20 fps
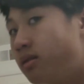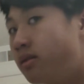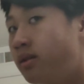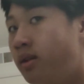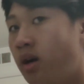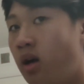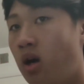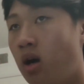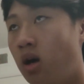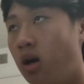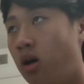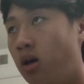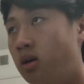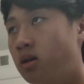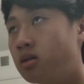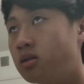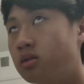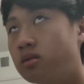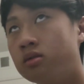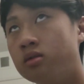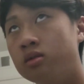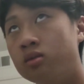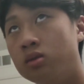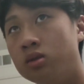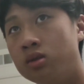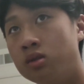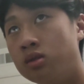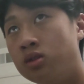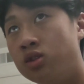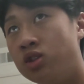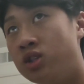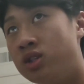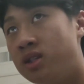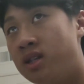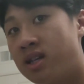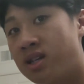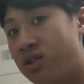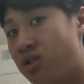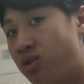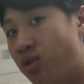the
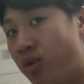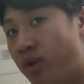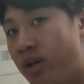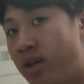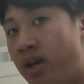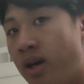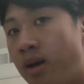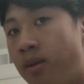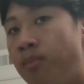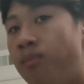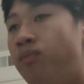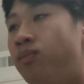GTS 3M